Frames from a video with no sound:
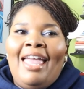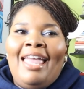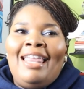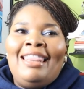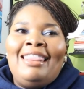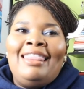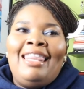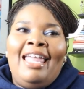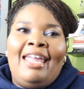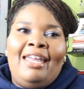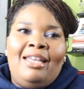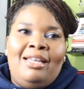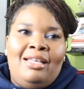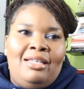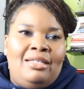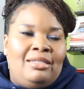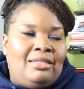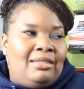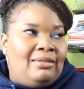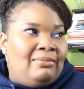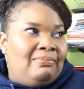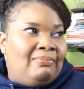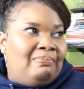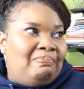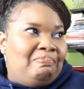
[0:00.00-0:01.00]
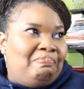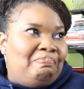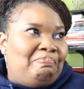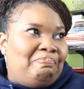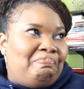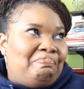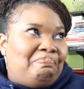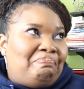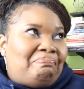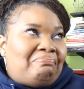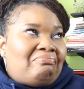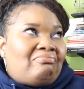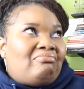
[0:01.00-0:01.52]
Ladies,
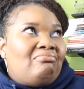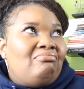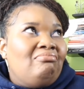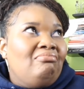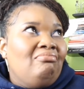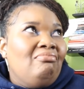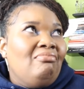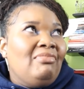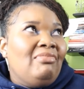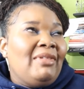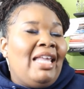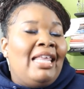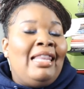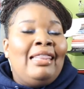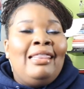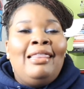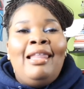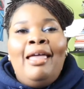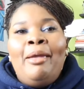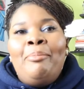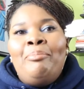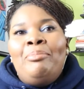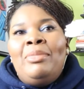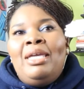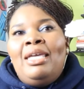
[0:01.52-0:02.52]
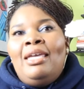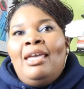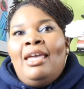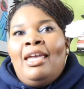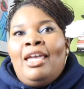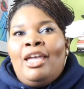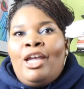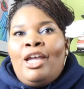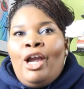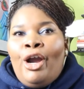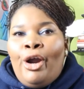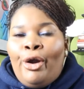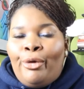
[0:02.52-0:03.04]
let me
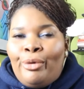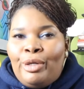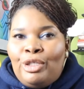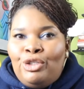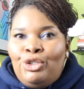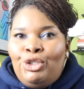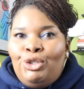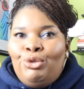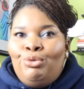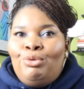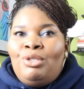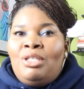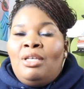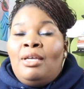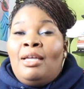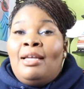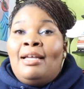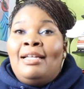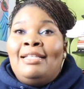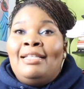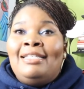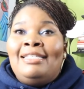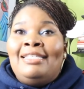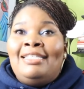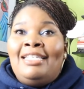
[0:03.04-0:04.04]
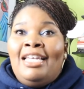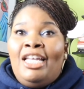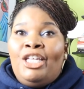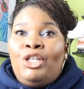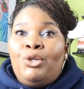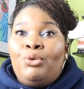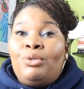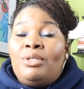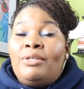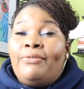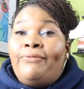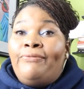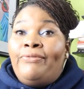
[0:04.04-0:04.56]
encourage you to
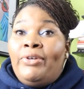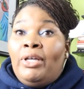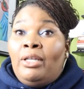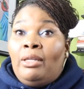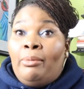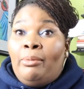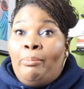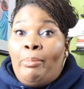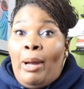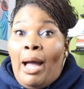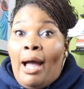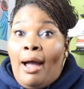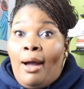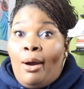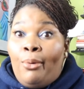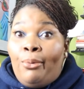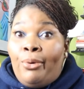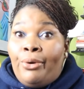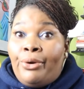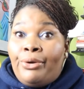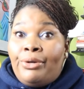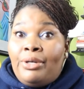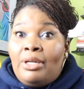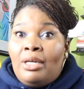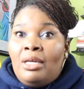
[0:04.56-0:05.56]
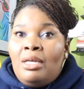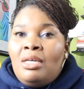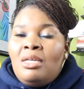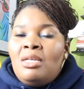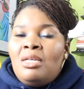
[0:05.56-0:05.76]
continue to feel empowered,